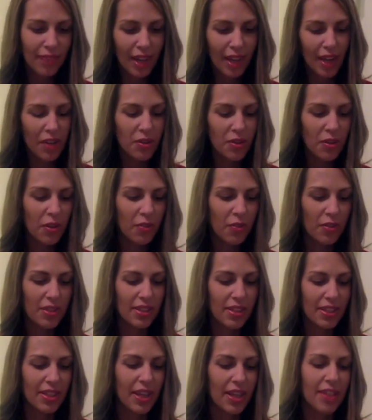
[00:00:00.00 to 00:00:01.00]
don't know if
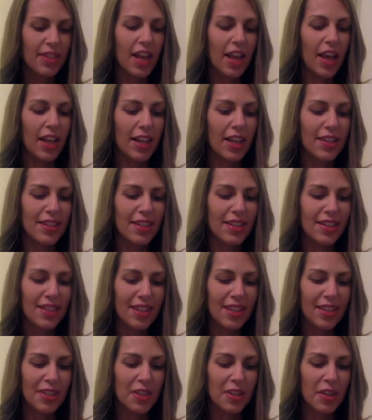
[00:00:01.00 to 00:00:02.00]
it's exactly a sun
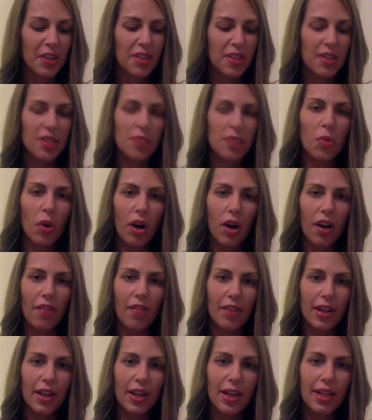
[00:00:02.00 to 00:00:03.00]
sign series, it's more of
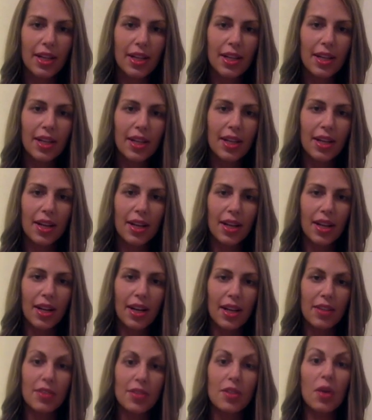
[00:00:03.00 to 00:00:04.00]
a
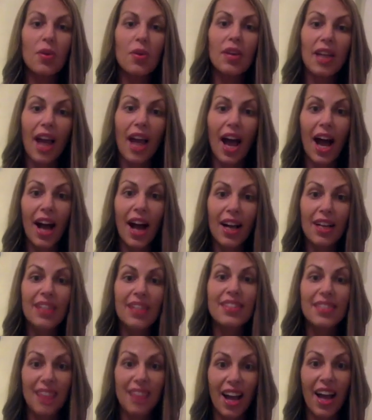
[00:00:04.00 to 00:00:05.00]
zodiac
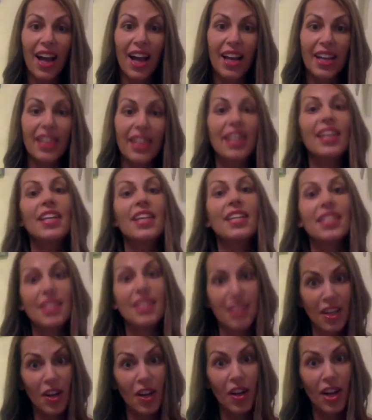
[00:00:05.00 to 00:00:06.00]
sign
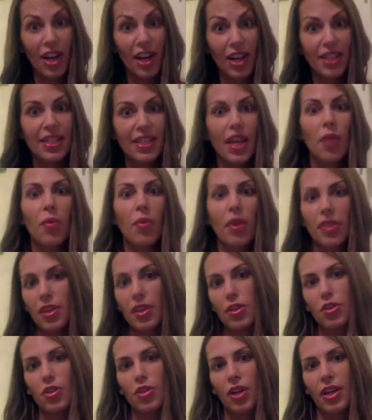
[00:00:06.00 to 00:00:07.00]
series, and what
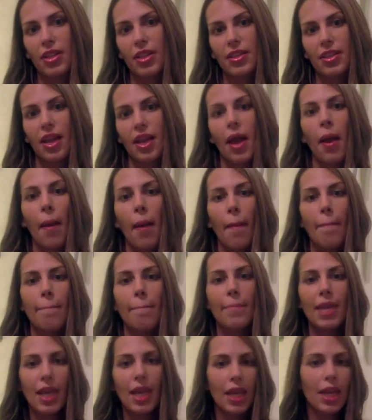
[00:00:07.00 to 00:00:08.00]
these traits
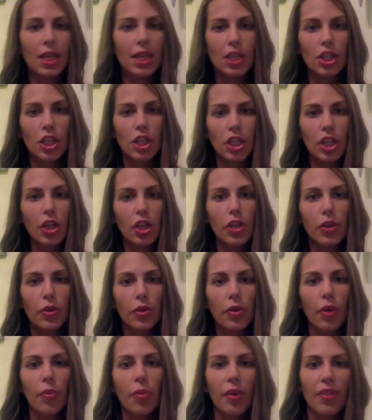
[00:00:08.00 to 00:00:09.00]
mean to
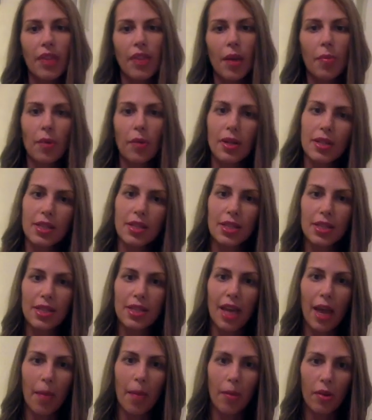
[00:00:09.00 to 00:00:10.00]
you, or what they bring to the
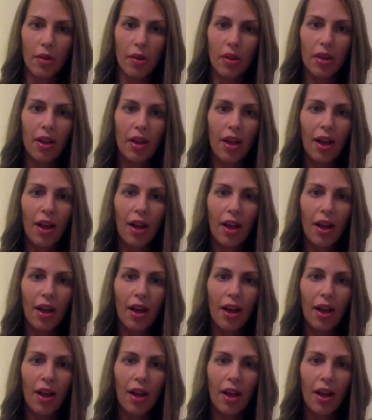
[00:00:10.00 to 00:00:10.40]
table.